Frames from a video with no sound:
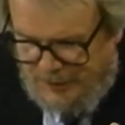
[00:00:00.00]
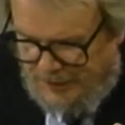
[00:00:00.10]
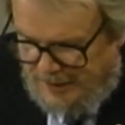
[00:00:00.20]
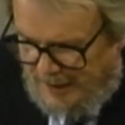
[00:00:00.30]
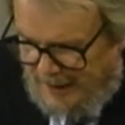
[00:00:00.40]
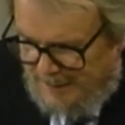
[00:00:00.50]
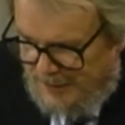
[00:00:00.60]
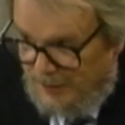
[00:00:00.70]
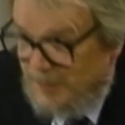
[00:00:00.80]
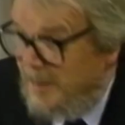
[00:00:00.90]
which the
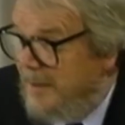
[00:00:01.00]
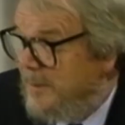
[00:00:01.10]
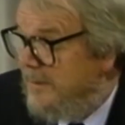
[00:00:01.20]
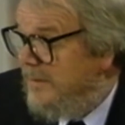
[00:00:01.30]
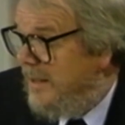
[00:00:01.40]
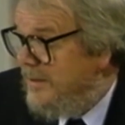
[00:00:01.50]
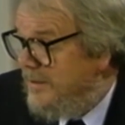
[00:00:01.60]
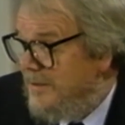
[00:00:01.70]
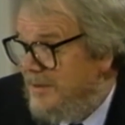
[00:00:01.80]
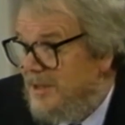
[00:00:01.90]
Times newspaper of
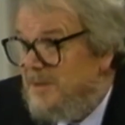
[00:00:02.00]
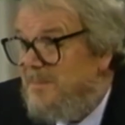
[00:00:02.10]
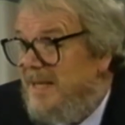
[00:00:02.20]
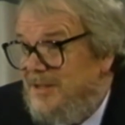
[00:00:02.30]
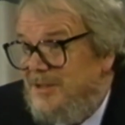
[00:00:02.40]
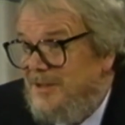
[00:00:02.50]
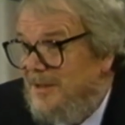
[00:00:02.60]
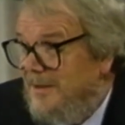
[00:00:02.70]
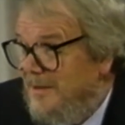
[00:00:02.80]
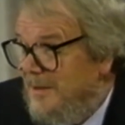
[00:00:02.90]
London
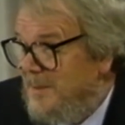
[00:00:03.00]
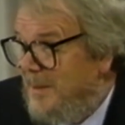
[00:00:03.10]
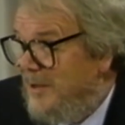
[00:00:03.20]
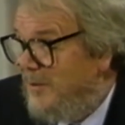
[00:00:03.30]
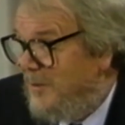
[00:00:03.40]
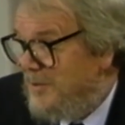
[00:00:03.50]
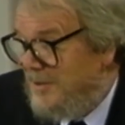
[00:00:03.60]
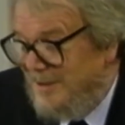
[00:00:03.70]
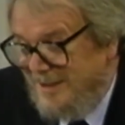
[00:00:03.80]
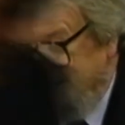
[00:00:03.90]
dismissed as being
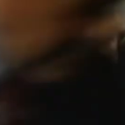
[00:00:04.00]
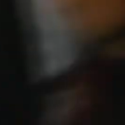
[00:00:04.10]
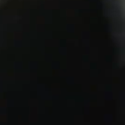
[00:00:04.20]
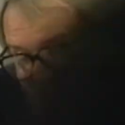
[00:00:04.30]
nonsense,